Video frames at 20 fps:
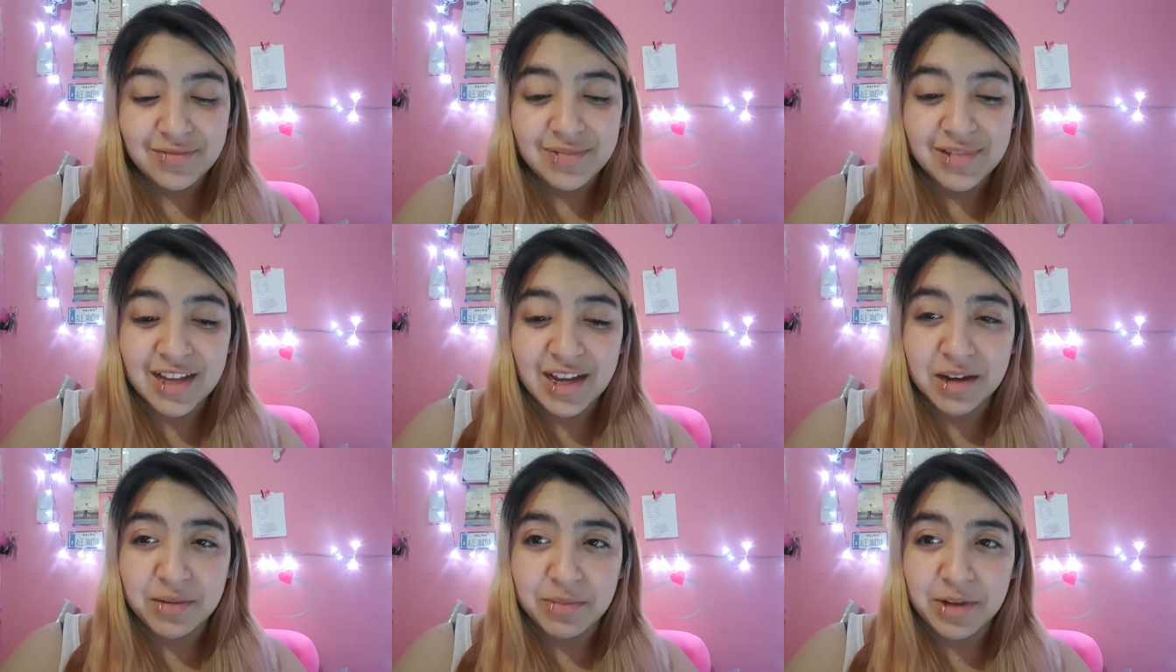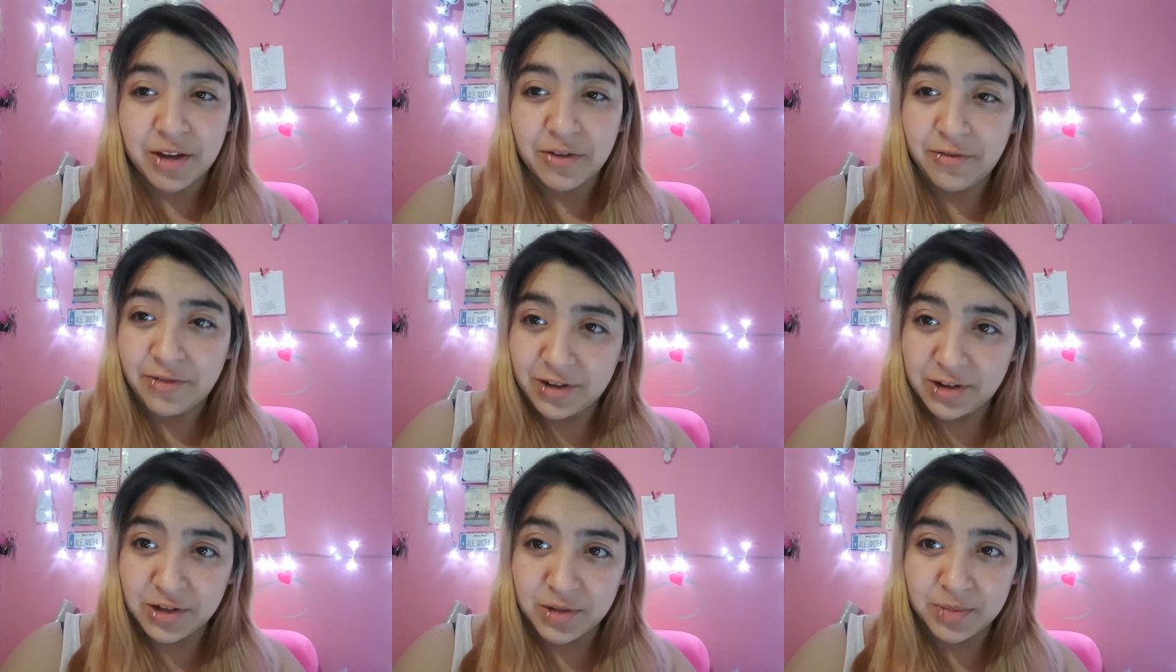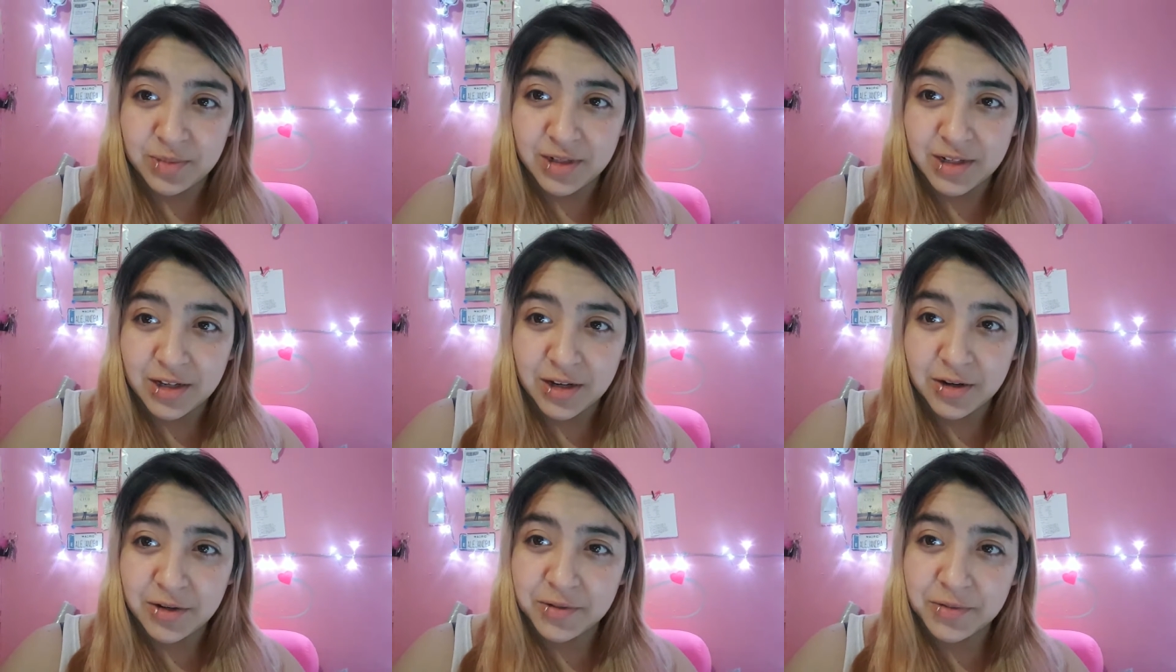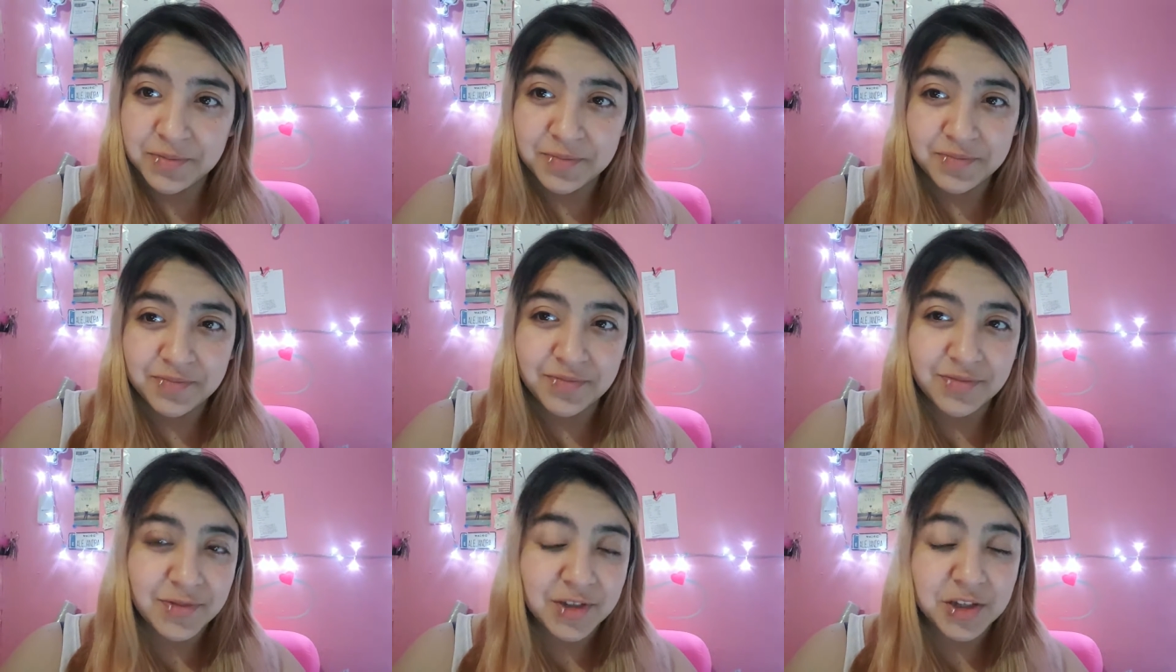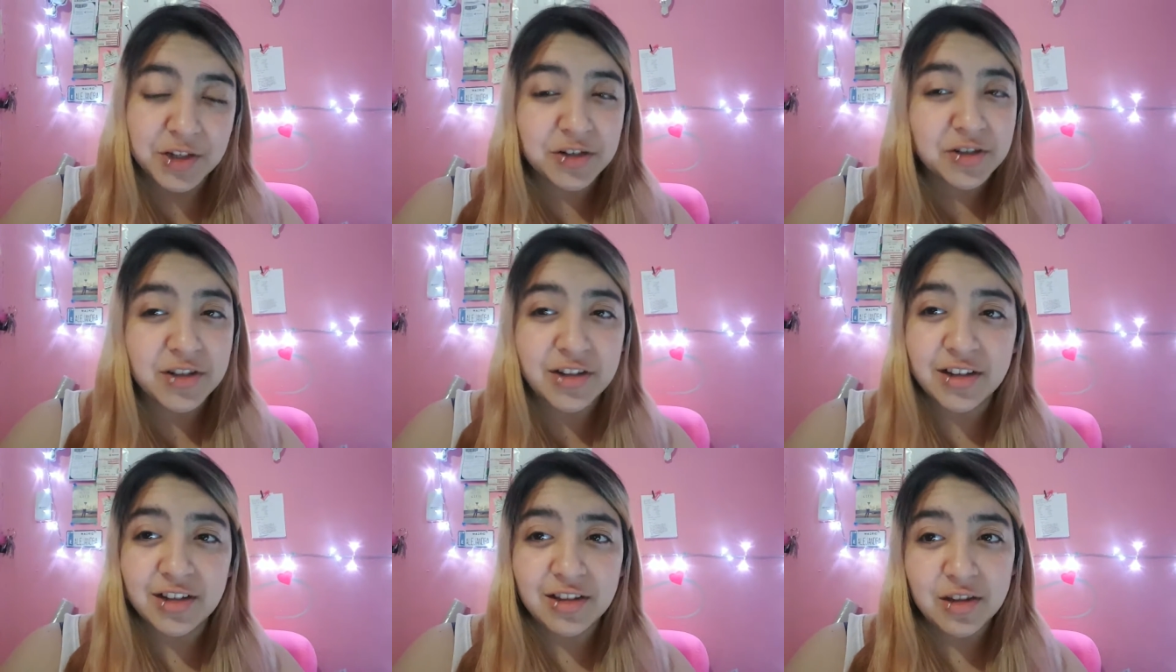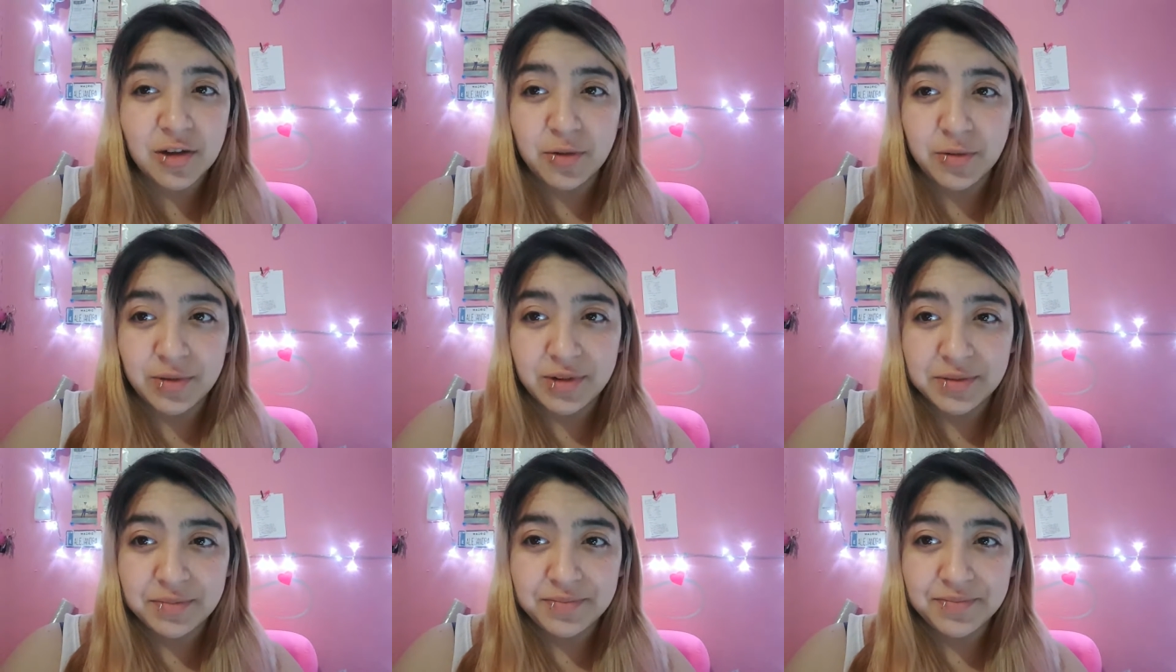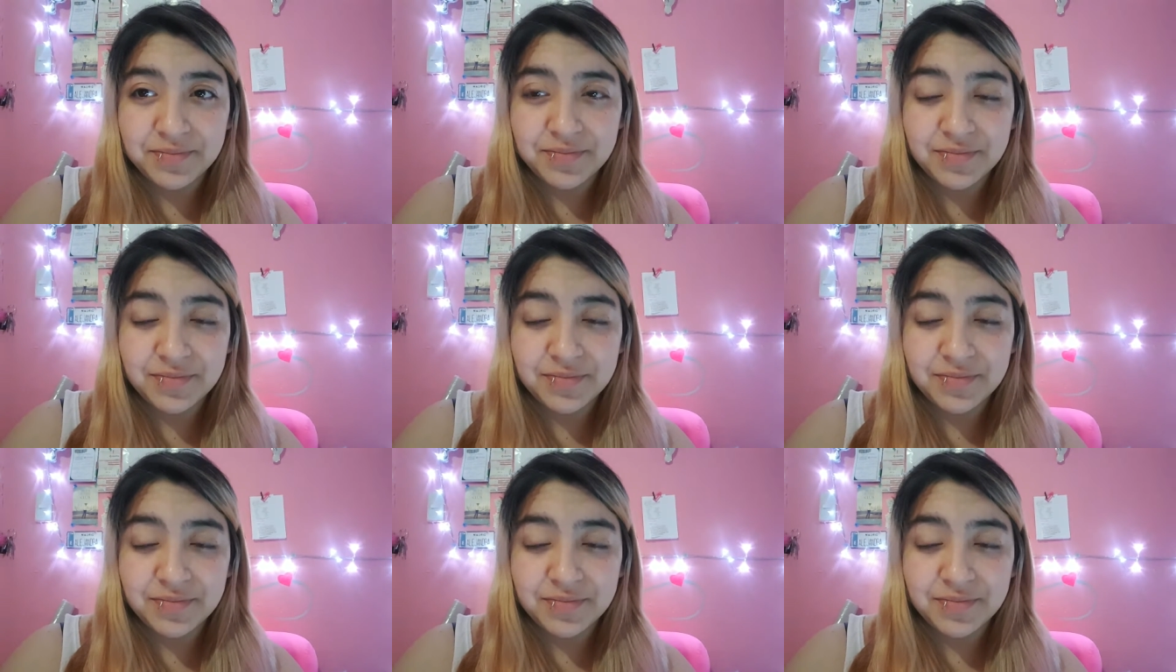like my first video you're not alone